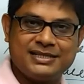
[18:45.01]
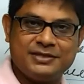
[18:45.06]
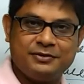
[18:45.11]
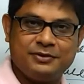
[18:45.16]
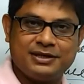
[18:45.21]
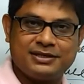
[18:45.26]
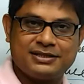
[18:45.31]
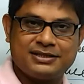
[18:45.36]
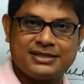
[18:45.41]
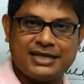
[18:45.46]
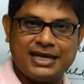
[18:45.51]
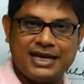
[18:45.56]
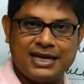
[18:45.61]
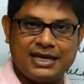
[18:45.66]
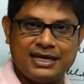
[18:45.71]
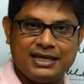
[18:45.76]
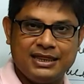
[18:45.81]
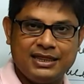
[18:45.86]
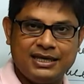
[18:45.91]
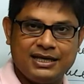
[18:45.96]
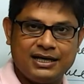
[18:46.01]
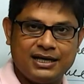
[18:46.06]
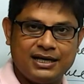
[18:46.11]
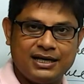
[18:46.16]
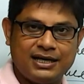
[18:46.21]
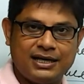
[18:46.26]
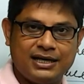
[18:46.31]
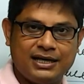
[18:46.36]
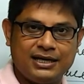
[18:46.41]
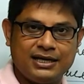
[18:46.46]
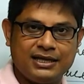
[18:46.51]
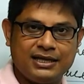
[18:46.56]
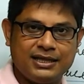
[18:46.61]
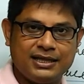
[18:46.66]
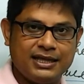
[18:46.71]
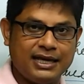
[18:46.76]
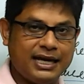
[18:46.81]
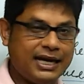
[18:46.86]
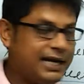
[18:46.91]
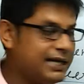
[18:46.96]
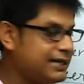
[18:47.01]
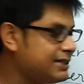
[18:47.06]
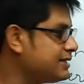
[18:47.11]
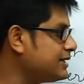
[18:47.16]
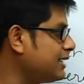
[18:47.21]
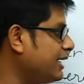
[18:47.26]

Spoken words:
you had seen that